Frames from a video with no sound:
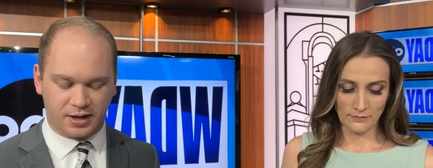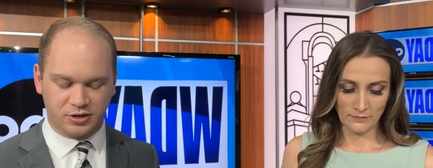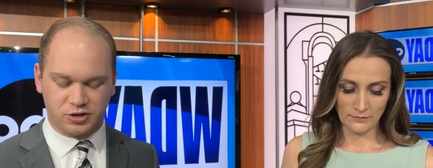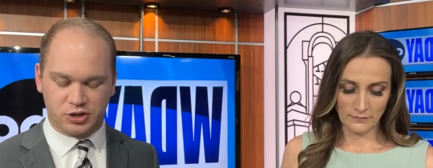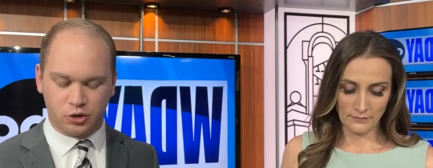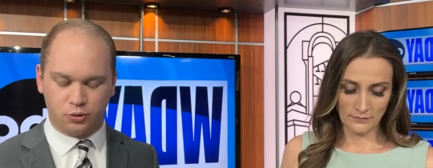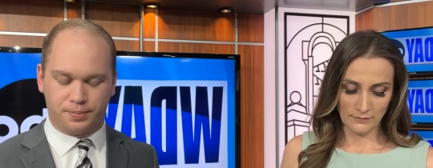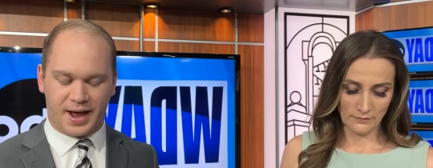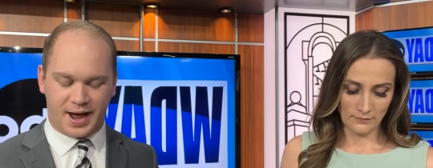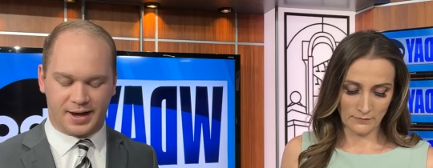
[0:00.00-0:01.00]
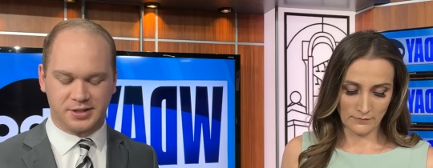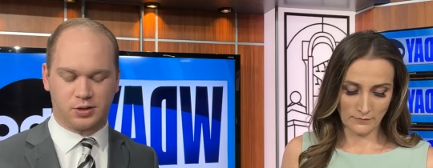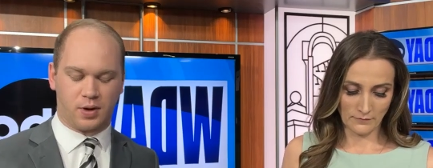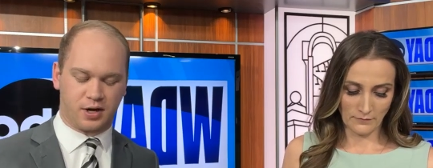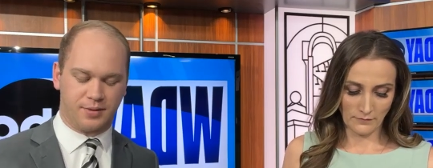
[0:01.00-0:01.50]
Speaker 1: a do
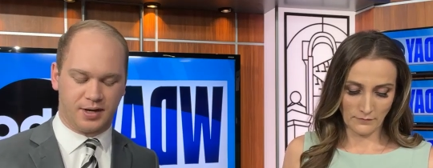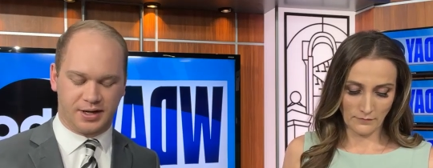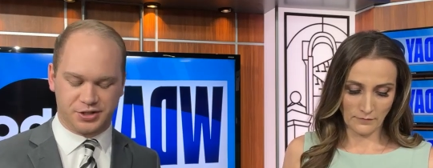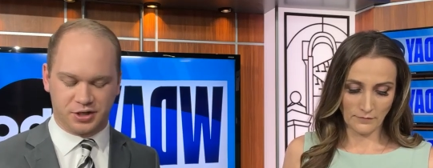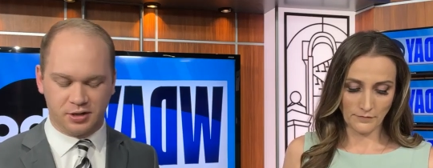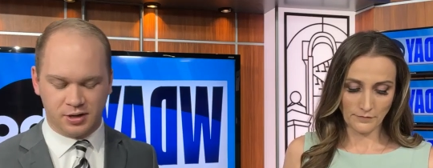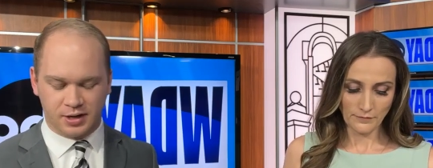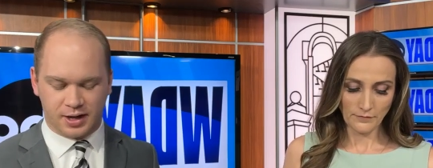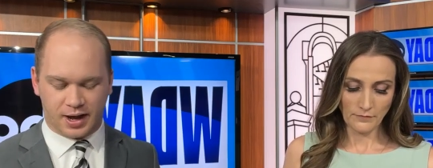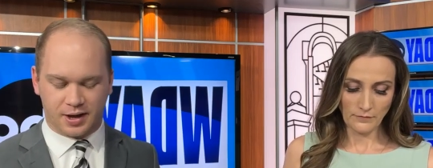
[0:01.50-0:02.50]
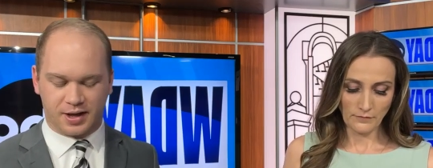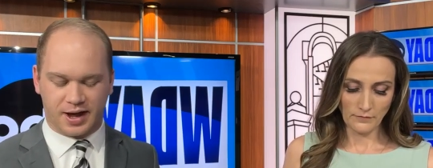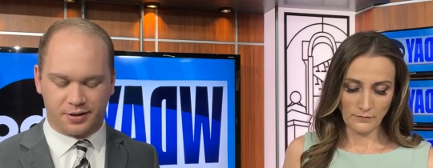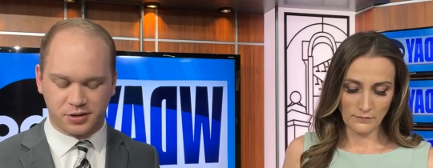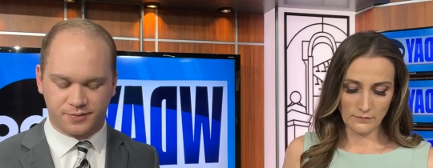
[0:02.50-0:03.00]
pass recommendation, and
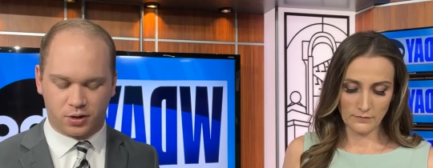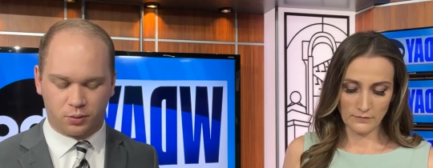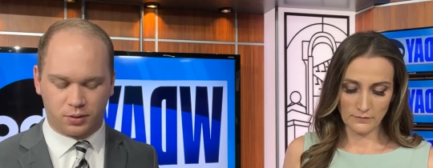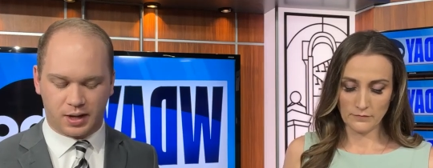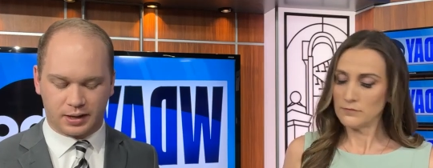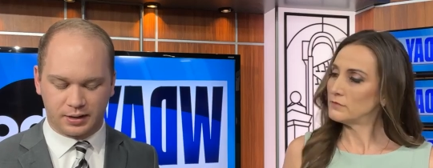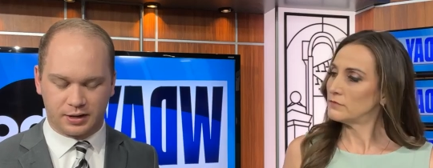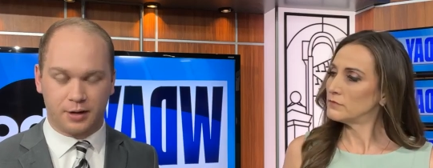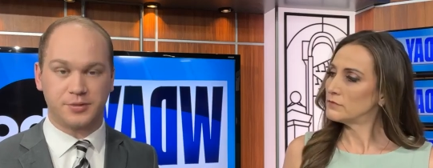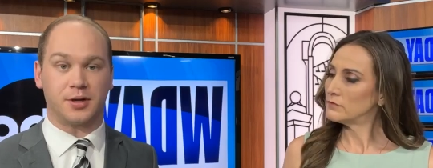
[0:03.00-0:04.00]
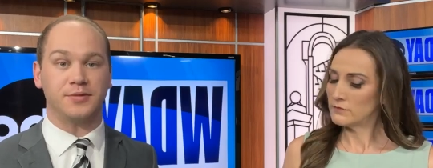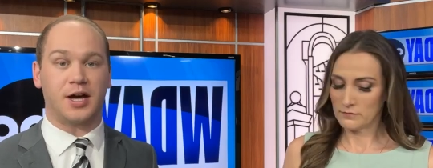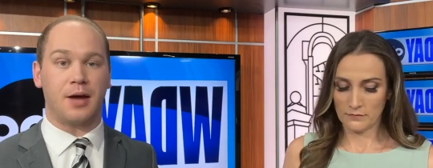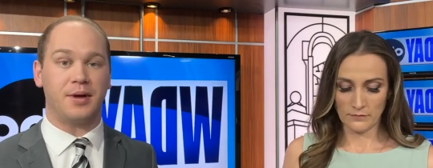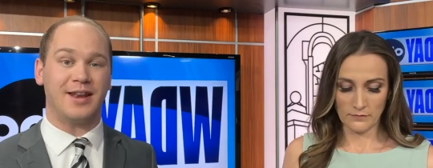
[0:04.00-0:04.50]
a House vote will likely come
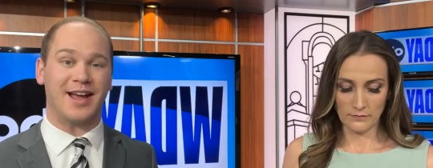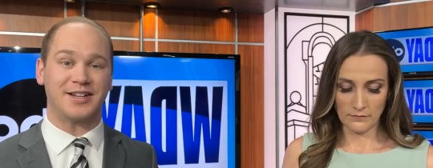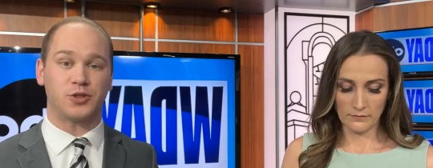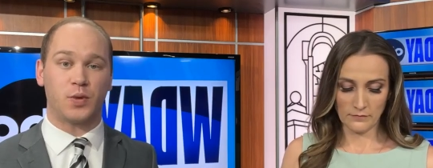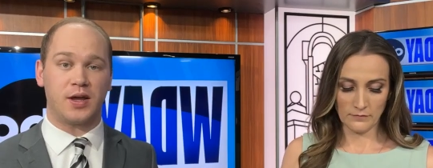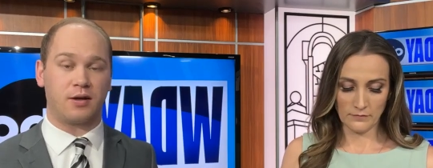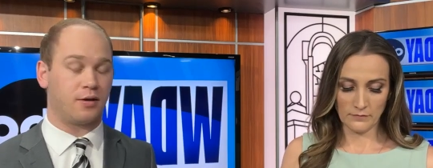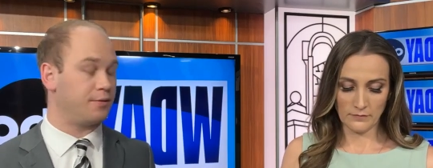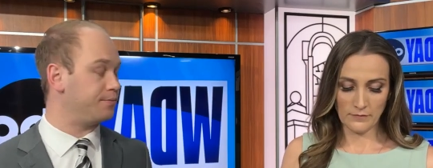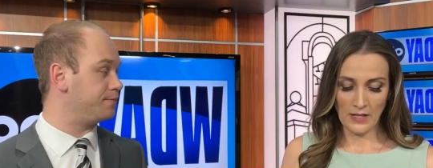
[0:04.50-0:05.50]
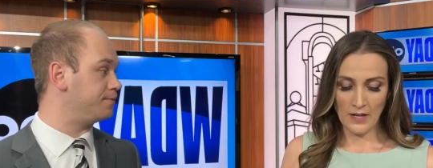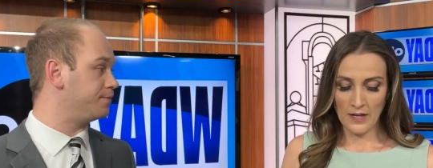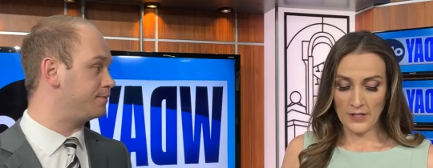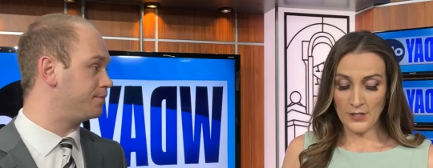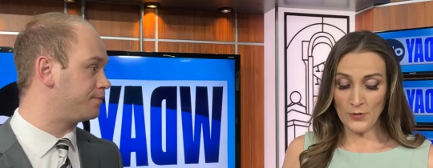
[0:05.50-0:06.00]
sometime next week.
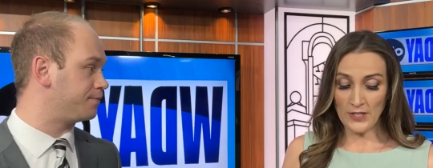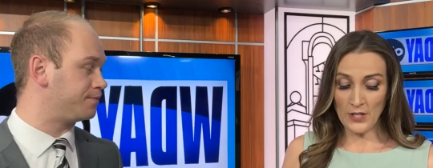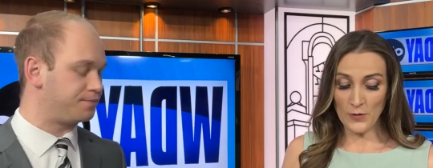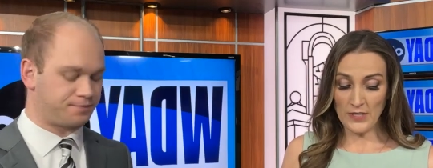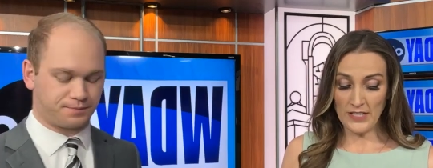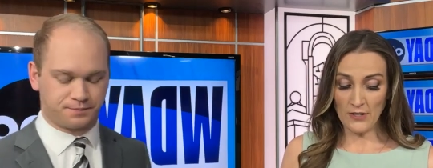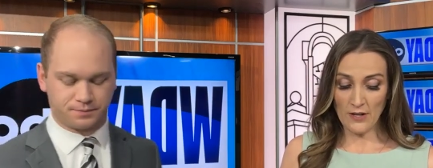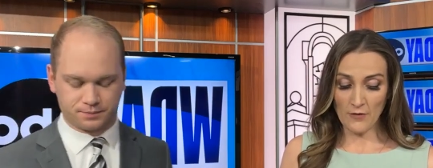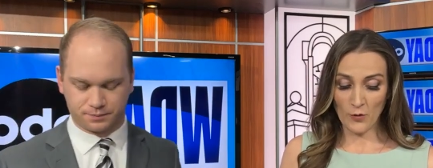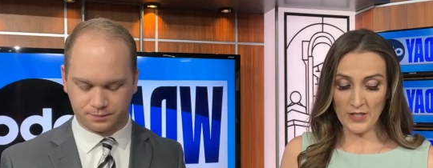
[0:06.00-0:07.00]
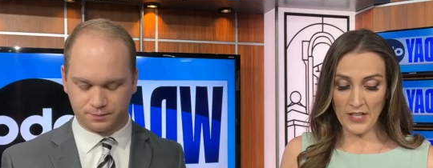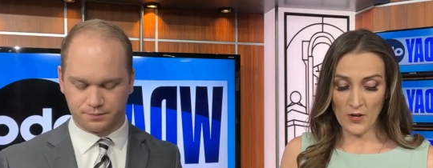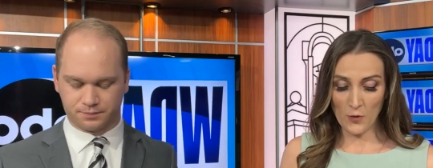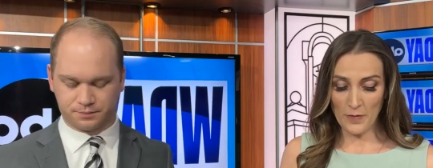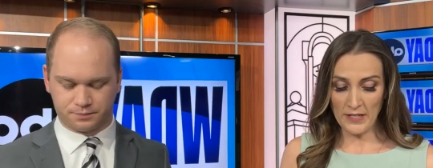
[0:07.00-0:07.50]
Speaker 2: Students at UND are now voicing
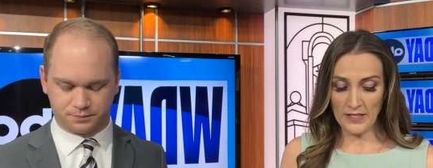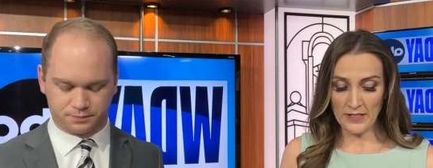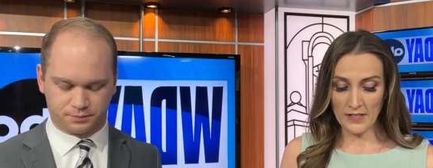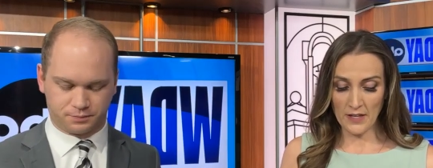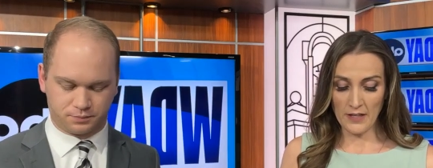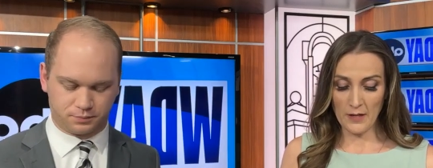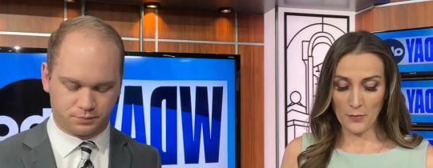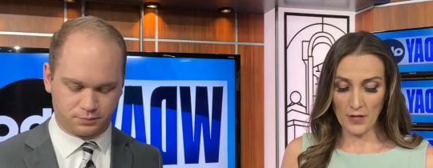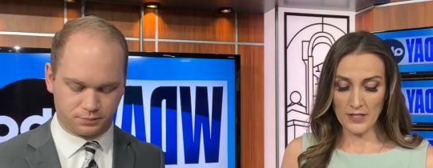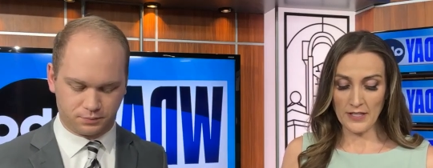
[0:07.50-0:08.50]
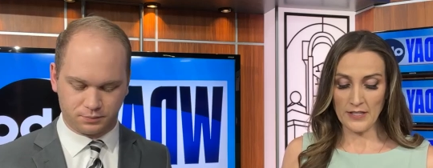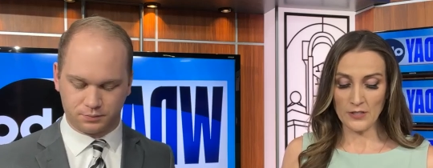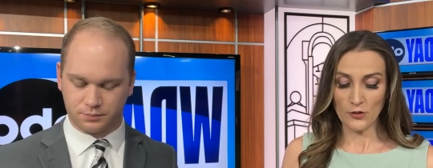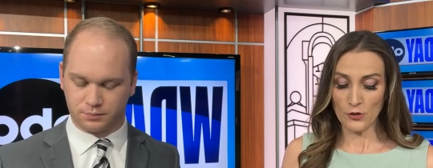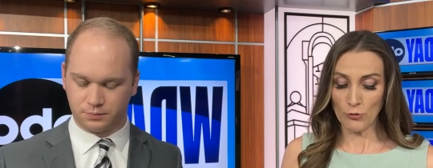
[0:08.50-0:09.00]
their opinions on the
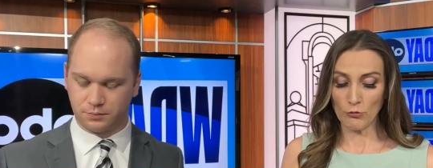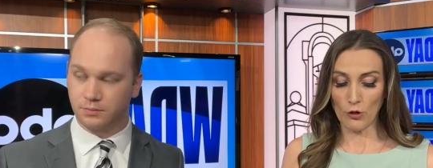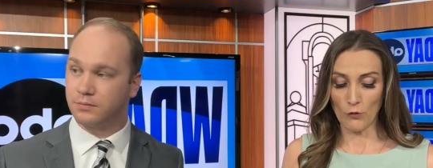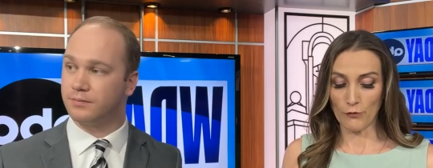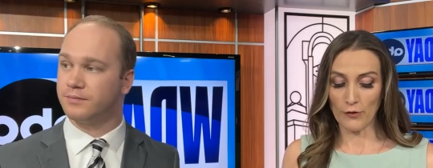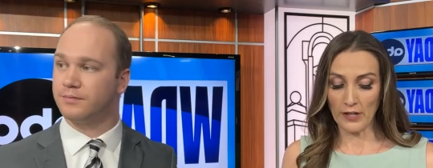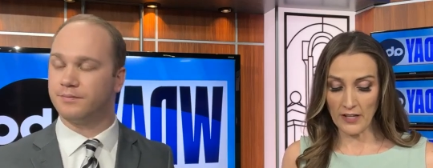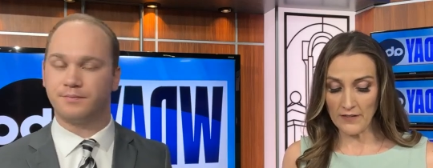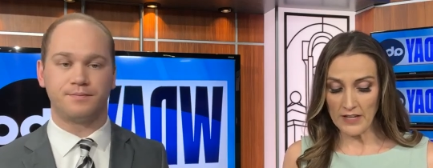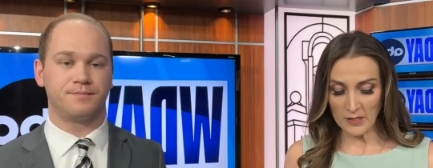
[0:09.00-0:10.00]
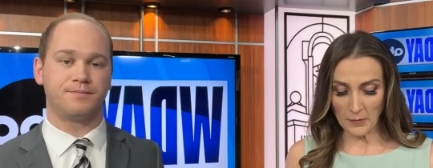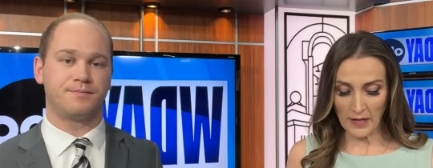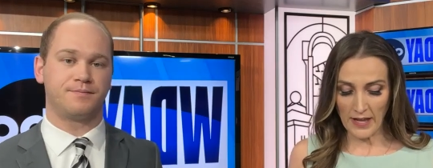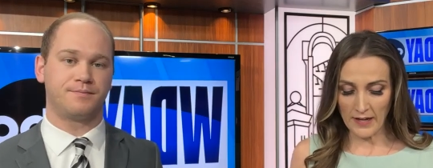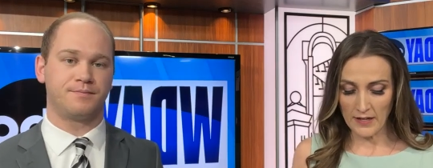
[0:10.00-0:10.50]
President's Student Loan Forgiveness
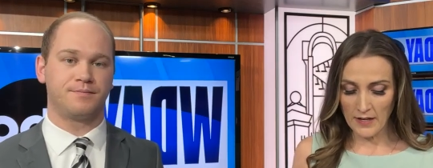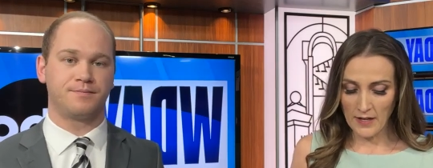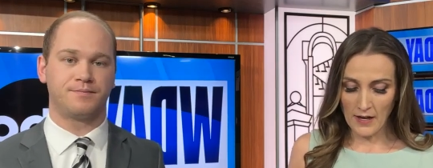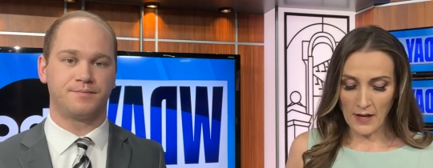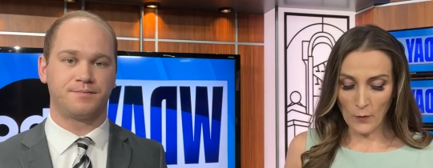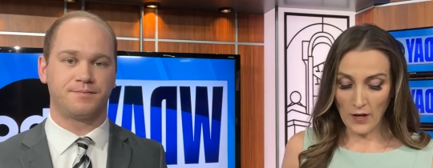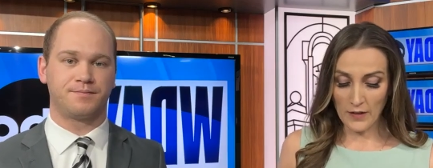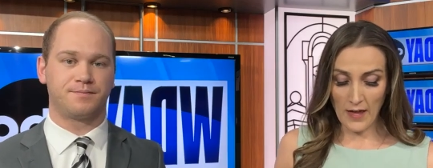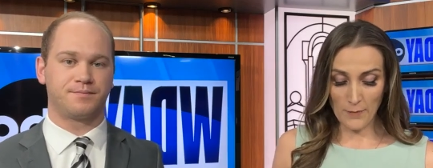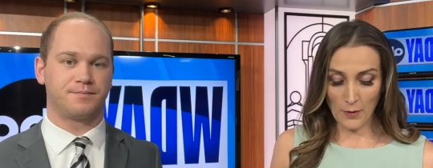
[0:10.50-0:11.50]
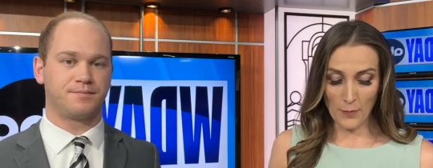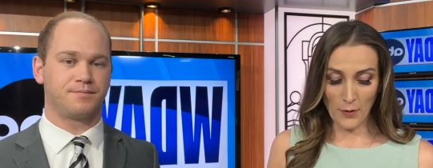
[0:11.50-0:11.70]
Plan. While that